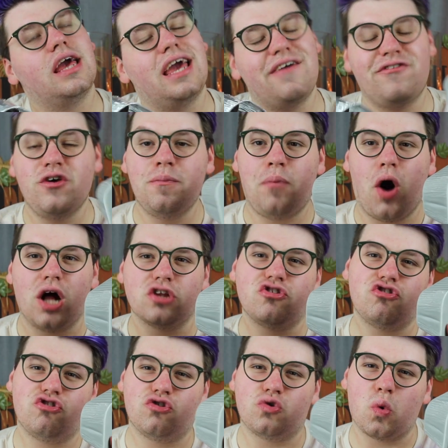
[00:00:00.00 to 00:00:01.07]
if you bought
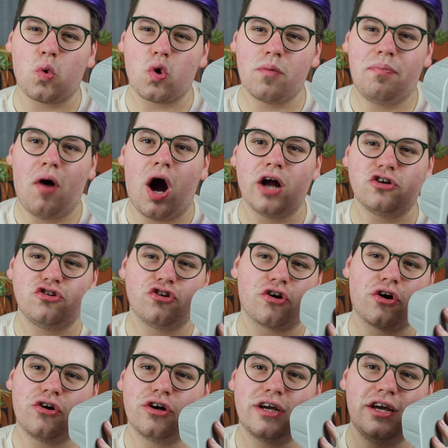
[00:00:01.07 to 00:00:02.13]
store-bought
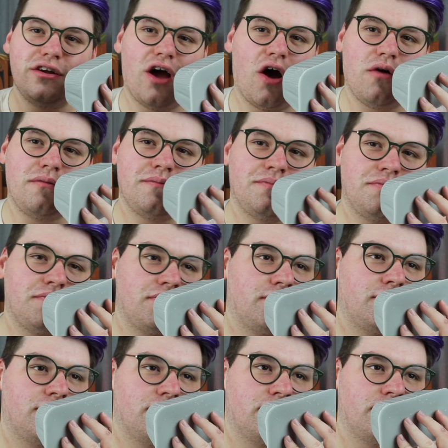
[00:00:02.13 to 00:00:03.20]
sugar cookie dough
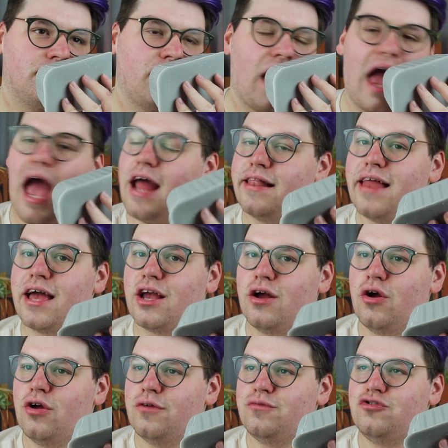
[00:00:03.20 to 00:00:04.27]
and like
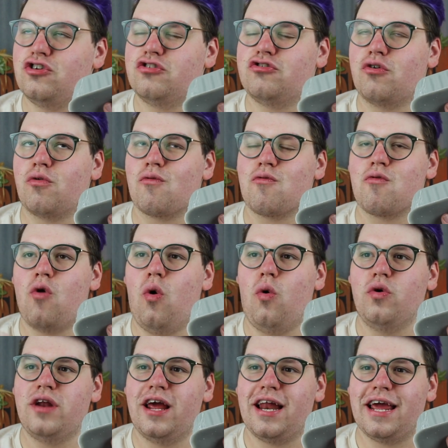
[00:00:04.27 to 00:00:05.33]
just
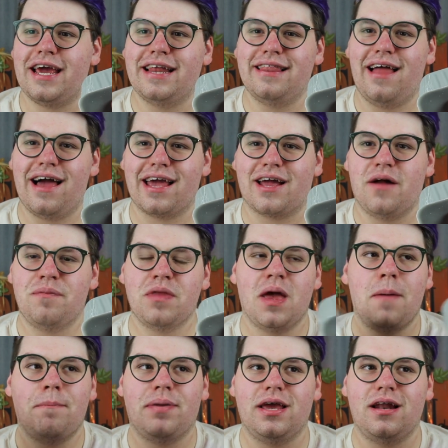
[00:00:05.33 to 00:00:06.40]
rolled it in like
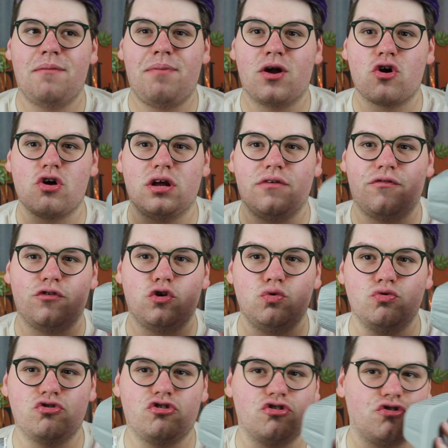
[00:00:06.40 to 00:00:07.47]
peanut butter
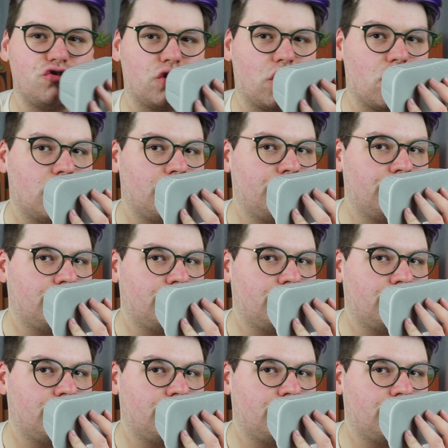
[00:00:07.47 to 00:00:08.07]
infused sugar.